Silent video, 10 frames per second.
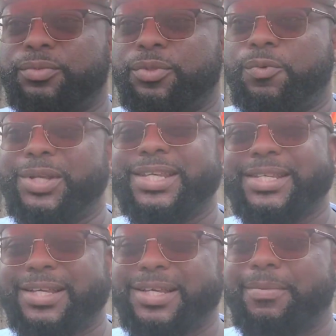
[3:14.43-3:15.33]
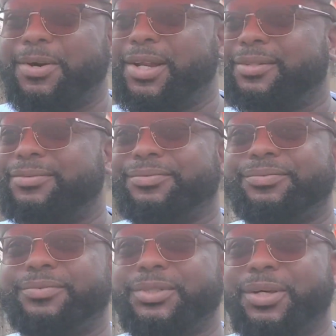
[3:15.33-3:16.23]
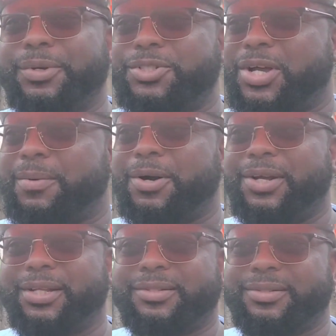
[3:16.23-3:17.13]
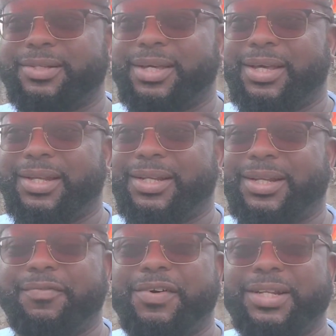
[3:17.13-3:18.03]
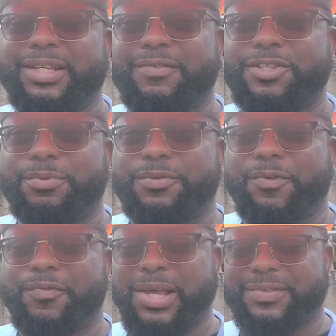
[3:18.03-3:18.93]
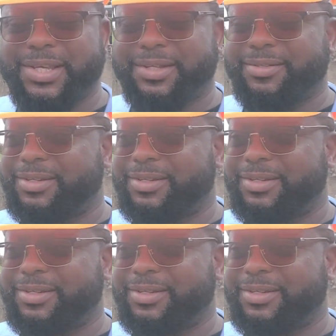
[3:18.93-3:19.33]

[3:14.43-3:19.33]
we discuss about it, and we talk about it, and then I finally give it to me for 5 cents.